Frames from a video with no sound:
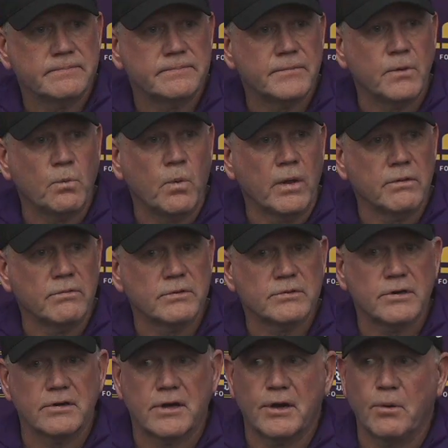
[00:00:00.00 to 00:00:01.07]
weather is
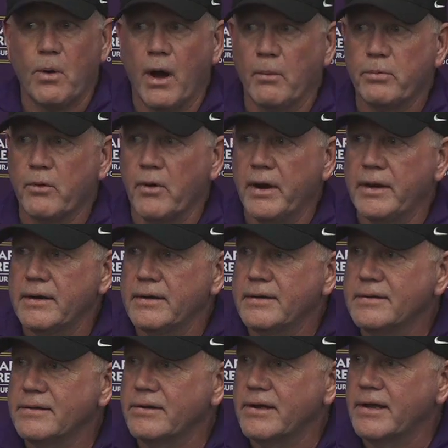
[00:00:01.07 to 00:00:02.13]
going to cooperate.
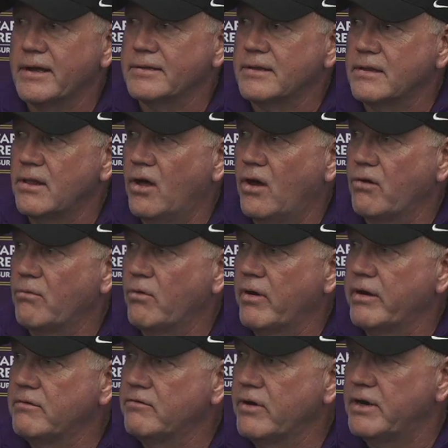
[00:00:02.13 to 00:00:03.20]
Looking at the long
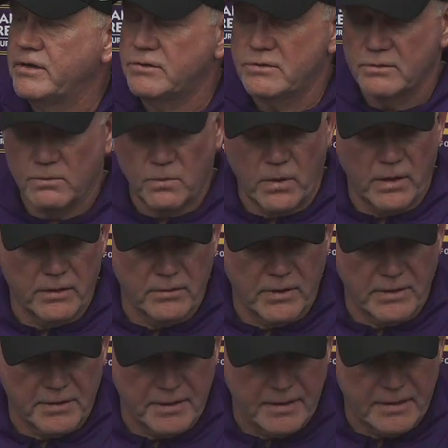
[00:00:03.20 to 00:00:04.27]
range weather,
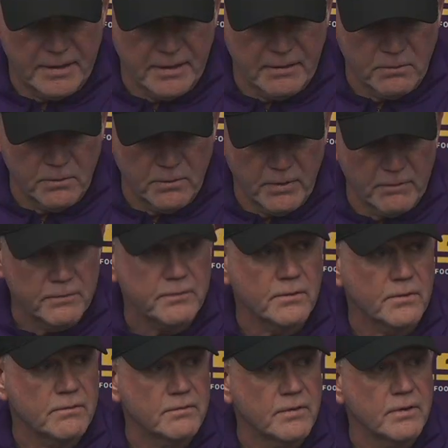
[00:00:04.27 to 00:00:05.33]
I think we're in
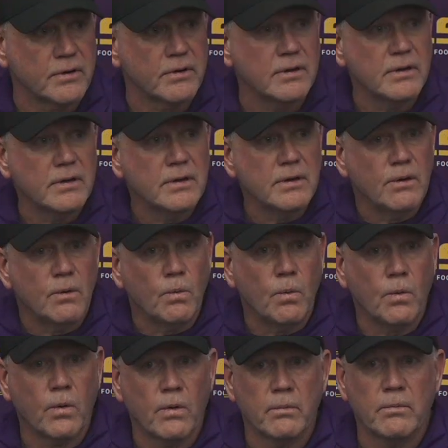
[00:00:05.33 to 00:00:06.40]
for a very
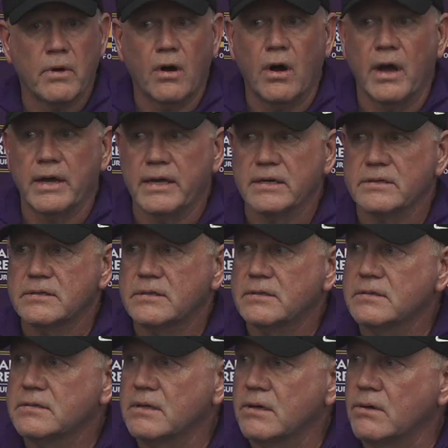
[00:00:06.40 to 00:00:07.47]
warm
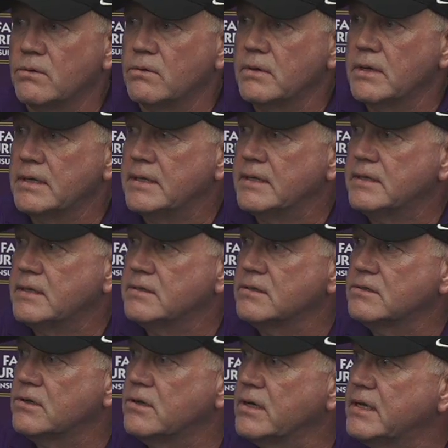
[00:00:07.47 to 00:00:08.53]
August. So I think this
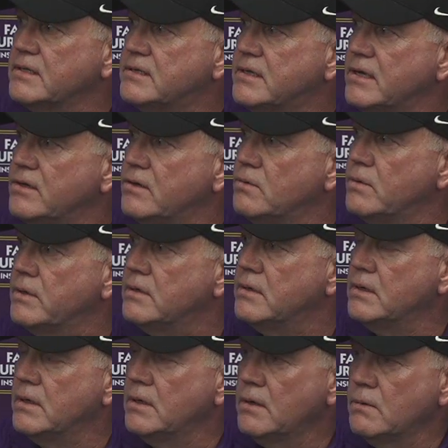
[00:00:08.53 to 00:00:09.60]
is going to continue, and
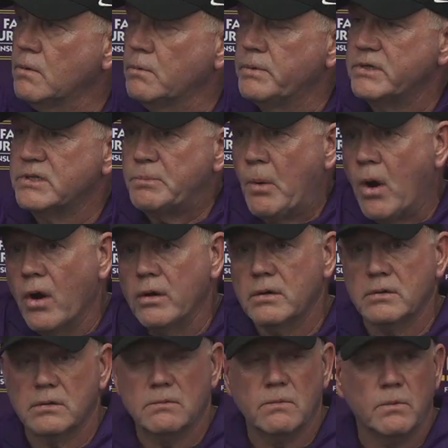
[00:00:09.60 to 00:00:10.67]
we'll be smart.
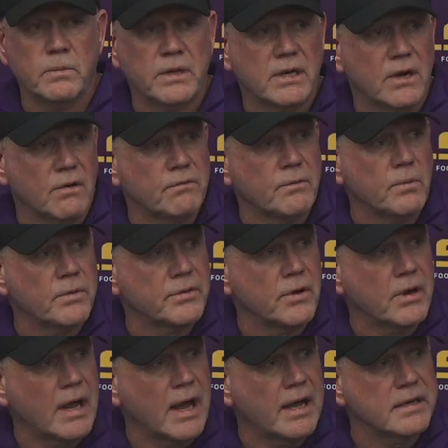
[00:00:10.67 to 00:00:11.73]
We'll be careful with
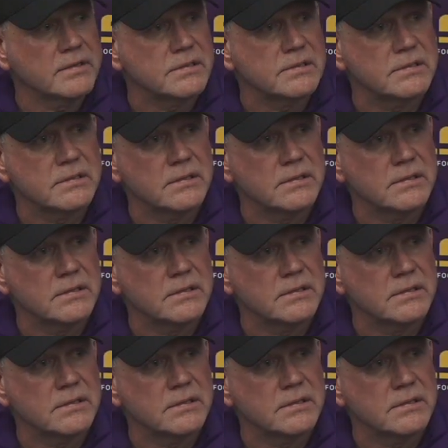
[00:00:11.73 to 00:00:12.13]
our guys,